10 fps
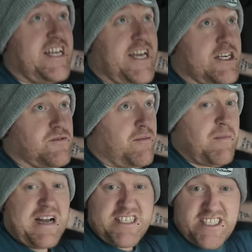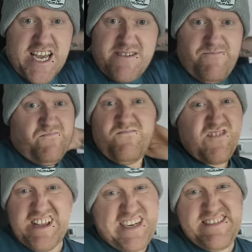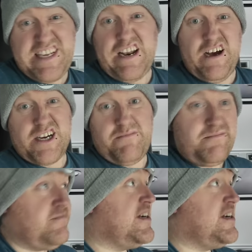Can you guess what I'm about to say? Don't like them.